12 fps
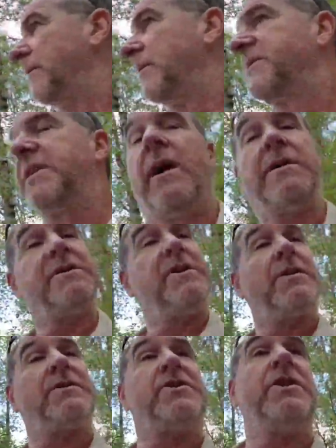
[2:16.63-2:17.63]
tons of
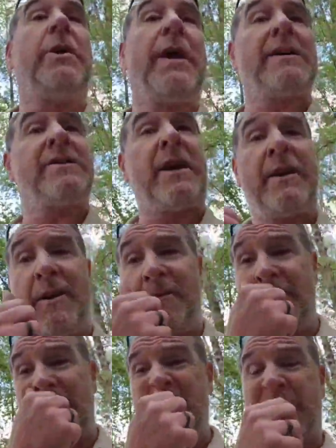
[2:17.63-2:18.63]
geocaches out here. If
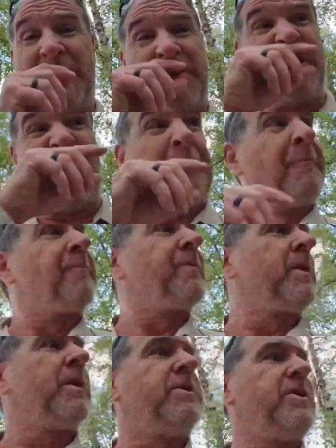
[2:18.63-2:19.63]
you guys are interested,
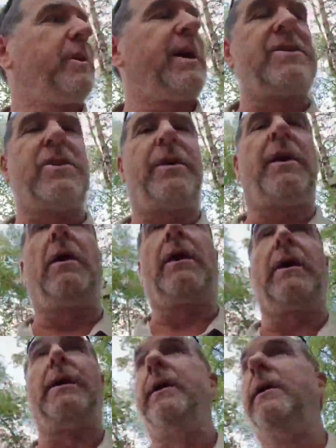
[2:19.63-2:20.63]
you can geocache all day long out
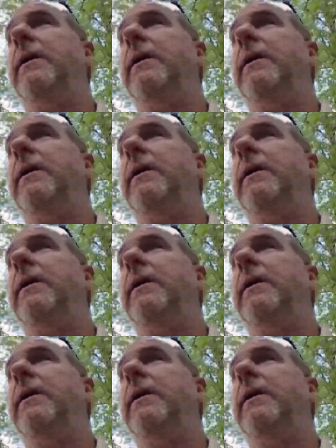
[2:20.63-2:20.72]
here.